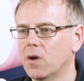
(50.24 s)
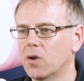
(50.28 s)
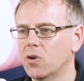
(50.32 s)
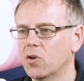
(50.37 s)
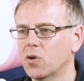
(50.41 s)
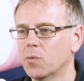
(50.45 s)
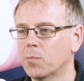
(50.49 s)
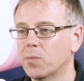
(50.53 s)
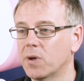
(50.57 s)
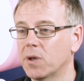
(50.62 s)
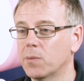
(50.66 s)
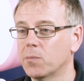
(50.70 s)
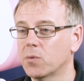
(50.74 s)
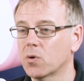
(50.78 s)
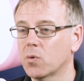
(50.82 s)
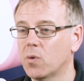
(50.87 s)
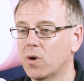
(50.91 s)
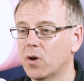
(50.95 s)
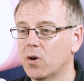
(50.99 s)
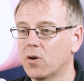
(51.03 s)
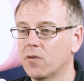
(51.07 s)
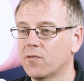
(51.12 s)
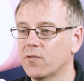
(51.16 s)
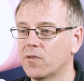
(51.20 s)
Young people
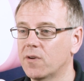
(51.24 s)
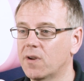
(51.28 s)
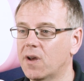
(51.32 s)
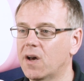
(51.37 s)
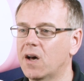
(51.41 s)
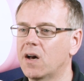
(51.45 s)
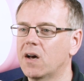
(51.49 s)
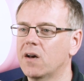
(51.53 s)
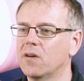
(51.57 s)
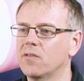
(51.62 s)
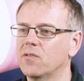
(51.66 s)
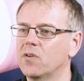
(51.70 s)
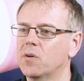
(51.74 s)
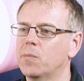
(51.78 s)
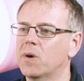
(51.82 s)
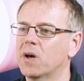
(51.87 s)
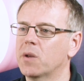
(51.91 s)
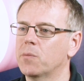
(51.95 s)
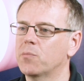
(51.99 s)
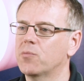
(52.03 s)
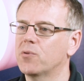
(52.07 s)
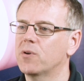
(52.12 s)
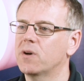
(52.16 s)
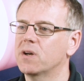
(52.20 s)
quite often have a
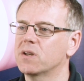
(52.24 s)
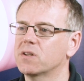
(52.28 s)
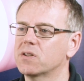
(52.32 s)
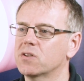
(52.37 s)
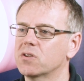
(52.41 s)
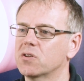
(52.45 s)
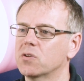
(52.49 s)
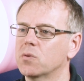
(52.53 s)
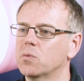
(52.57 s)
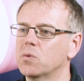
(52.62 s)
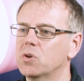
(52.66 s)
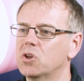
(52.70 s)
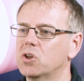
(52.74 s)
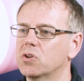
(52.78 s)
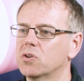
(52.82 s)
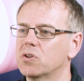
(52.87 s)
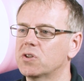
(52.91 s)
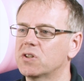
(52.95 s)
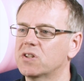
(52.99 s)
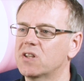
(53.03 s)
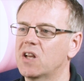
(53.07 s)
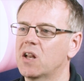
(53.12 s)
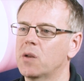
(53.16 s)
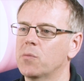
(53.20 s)
bad press, so we
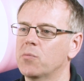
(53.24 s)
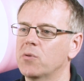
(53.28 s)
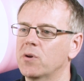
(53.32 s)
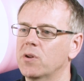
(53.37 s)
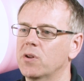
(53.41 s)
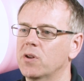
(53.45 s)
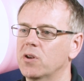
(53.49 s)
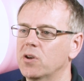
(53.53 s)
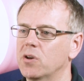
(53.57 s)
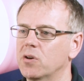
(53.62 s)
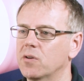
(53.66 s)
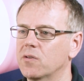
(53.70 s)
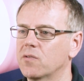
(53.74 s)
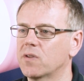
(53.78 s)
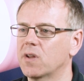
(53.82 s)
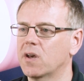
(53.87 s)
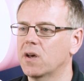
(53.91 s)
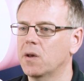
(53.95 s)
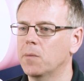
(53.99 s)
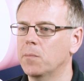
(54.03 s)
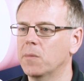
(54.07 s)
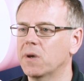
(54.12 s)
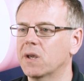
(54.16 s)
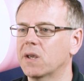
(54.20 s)
should celebrate the youth
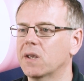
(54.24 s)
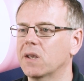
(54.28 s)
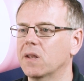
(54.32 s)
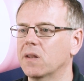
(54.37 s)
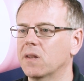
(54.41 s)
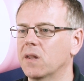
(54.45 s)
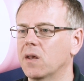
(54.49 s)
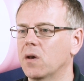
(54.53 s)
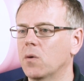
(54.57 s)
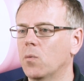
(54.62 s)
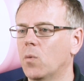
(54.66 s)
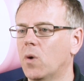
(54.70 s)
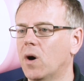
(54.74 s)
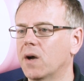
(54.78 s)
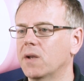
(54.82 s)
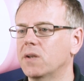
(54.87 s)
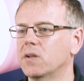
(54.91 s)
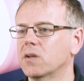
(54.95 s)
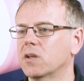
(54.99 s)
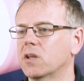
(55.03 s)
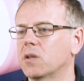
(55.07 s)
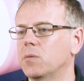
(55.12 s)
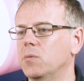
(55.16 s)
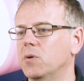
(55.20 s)
that are making their
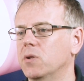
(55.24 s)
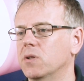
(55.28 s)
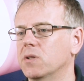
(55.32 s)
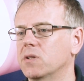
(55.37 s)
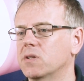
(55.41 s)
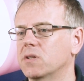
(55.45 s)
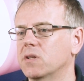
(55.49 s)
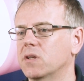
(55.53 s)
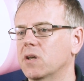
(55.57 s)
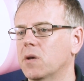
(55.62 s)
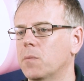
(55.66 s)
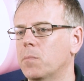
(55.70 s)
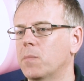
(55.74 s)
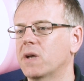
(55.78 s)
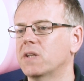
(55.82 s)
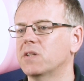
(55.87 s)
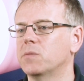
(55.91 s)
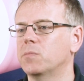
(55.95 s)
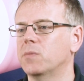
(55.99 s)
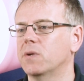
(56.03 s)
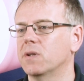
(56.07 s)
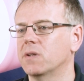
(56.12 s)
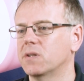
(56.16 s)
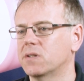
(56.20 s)
wider community a
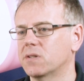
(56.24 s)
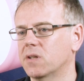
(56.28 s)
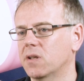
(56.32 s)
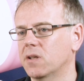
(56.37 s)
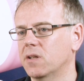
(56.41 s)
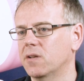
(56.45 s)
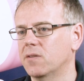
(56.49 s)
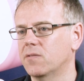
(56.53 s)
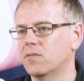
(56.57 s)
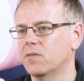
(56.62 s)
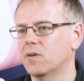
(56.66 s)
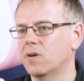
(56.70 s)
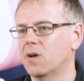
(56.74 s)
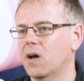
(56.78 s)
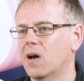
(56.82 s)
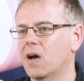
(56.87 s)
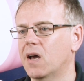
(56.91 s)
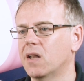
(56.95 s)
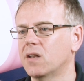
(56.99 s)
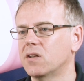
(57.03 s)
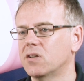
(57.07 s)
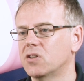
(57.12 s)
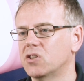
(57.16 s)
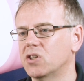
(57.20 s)
better place to live
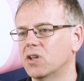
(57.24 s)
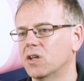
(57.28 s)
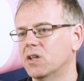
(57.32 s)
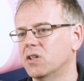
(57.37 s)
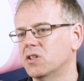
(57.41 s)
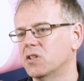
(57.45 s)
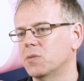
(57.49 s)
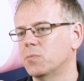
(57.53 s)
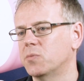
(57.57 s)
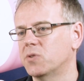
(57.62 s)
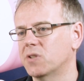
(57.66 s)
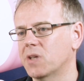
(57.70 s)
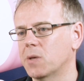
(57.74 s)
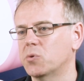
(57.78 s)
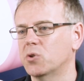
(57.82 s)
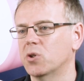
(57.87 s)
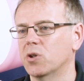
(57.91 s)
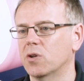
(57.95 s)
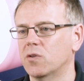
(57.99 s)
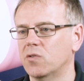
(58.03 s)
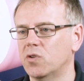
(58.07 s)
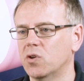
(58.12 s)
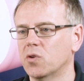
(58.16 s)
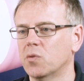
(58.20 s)
and change the
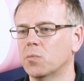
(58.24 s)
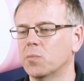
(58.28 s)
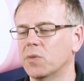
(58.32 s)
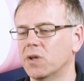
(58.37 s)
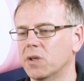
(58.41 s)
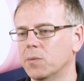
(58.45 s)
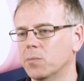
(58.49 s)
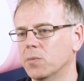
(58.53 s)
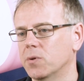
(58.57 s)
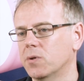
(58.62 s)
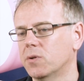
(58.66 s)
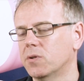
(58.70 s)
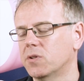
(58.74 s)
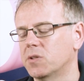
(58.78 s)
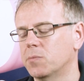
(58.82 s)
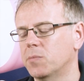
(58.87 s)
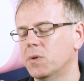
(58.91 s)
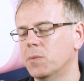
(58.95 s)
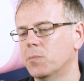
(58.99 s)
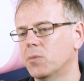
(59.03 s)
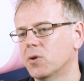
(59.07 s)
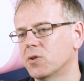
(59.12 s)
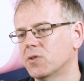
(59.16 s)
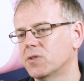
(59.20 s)
perception of young people to
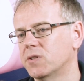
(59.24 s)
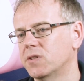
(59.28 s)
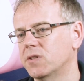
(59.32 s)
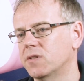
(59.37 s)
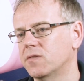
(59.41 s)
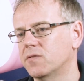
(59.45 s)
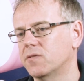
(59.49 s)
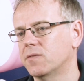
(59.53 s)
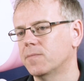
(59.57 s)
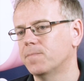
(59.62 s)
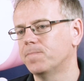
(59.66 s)
be positive.